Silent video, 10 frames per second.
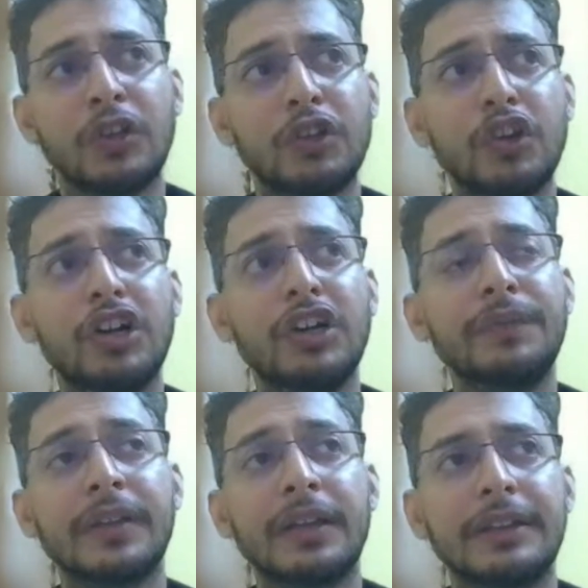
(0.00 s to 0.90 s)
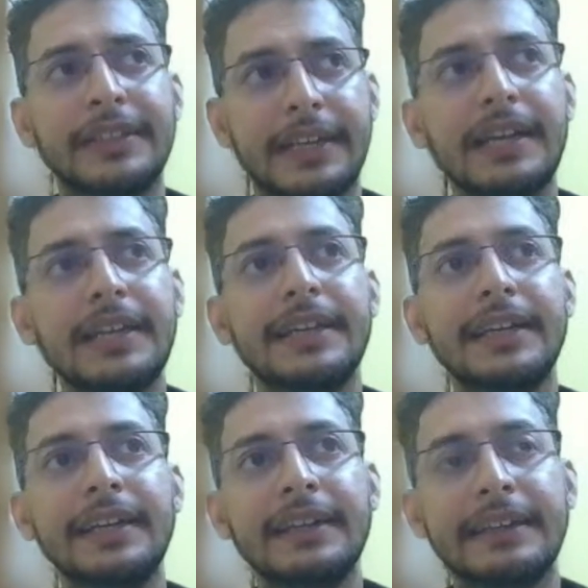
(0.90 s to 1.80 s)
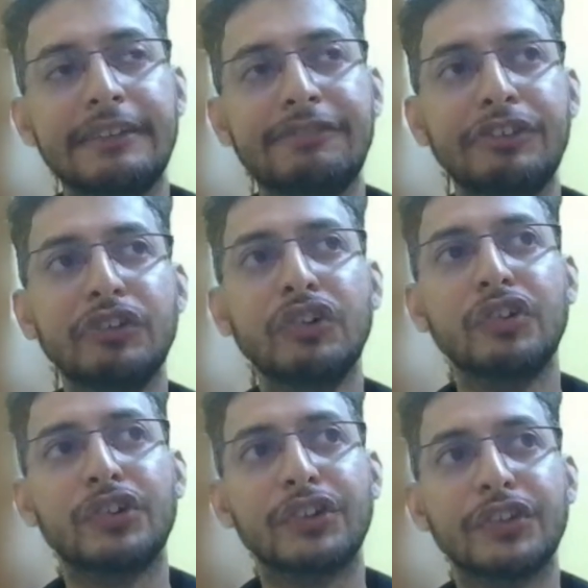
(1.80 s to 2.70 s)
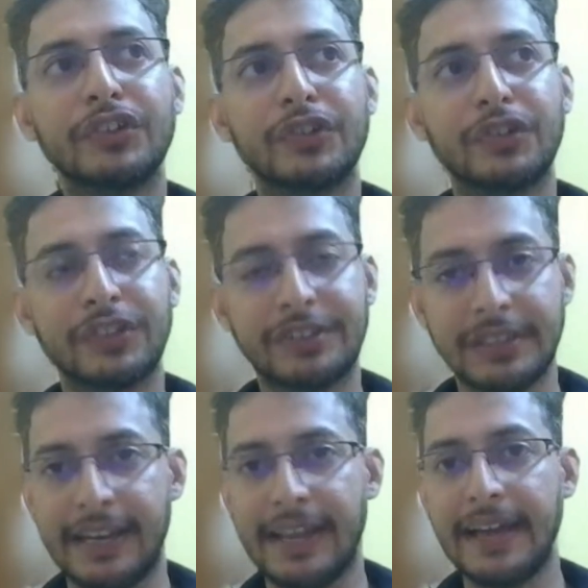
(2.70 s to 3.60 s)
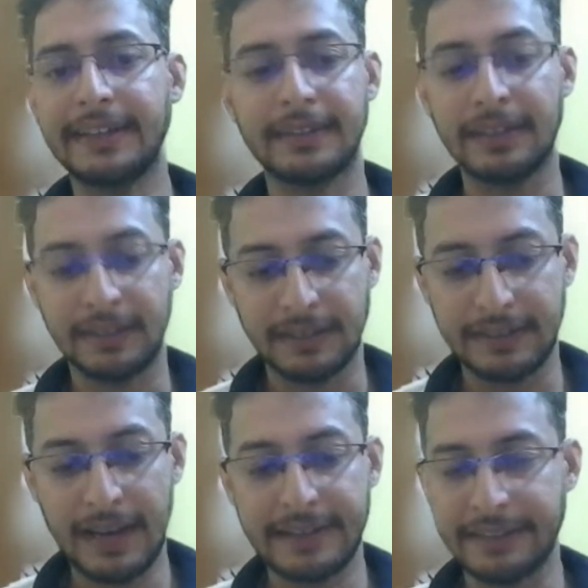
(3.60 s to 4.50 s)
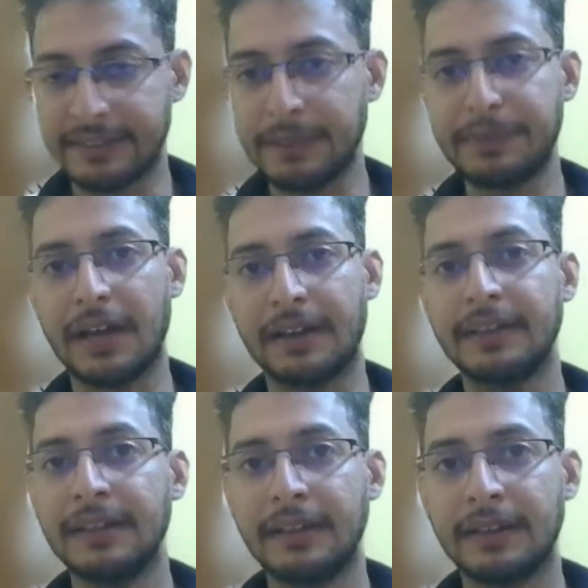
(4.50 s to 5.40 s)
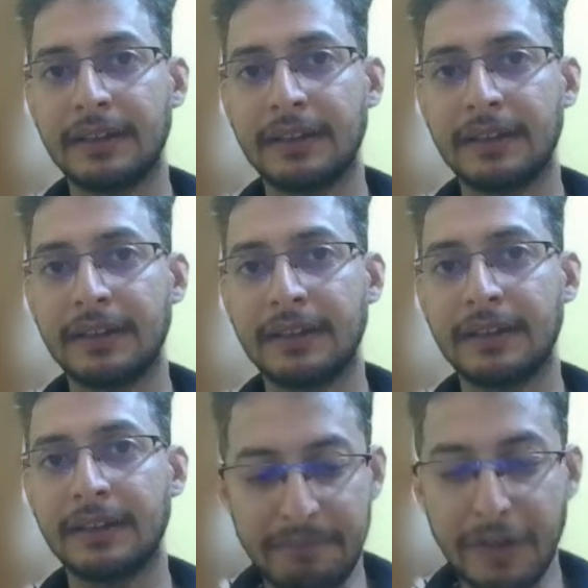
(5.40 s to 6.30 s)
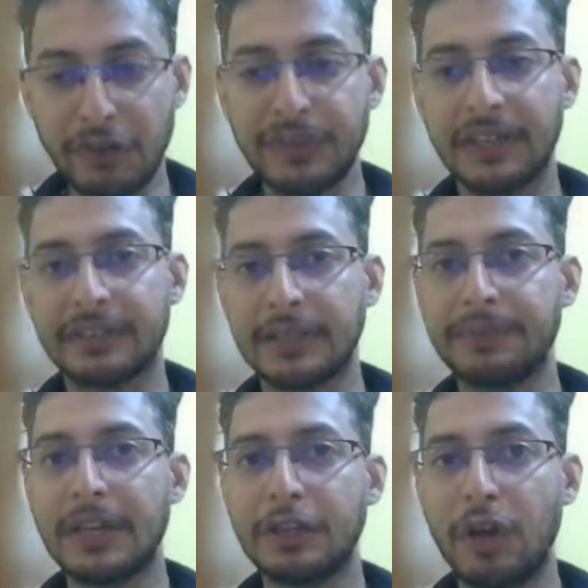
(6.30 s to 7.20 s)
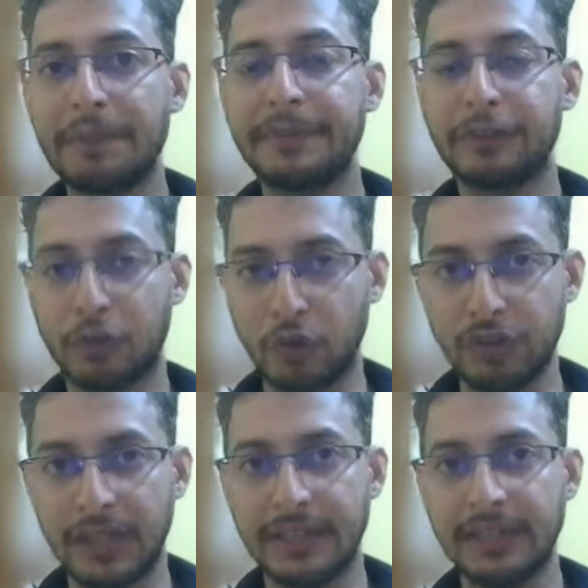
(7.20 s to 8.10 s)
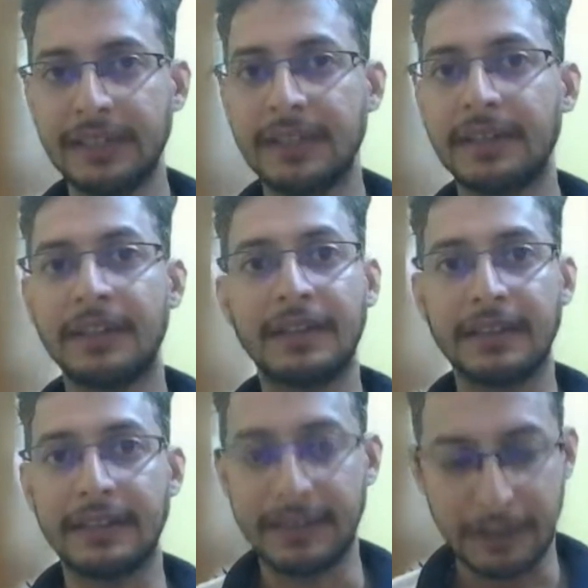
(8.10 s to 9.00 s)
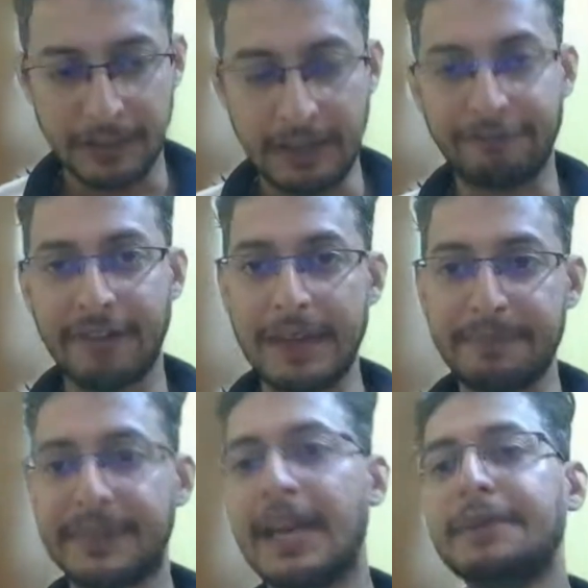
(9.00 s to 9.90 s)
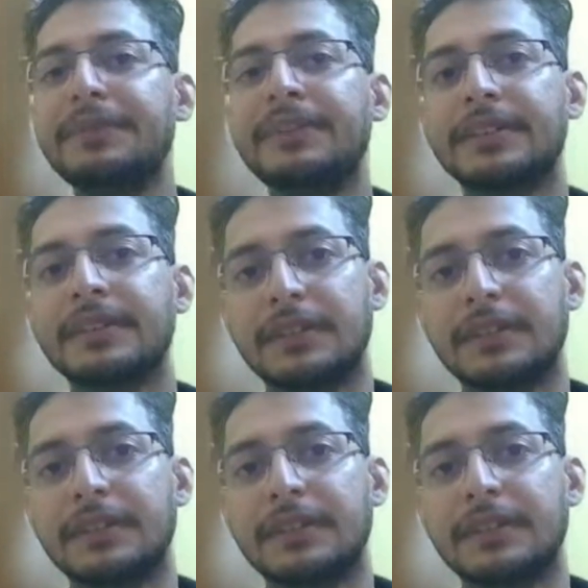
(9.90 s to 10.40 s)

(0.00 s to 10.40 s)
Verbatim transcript: So generally, if you select the descriptor, the number of descriptor you have chosen, the five times